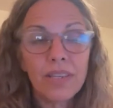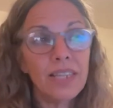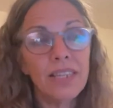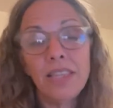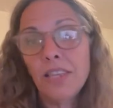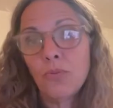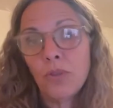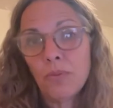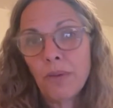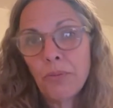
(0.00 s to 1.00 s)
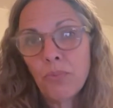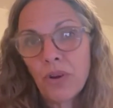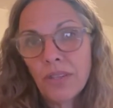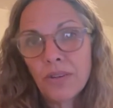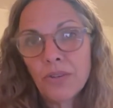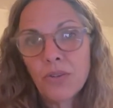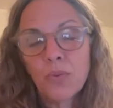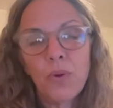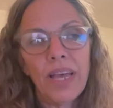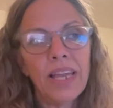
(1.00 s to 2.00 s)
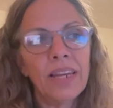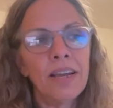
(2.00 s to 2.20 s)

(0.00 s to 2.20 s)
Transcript: I did this with my brothers when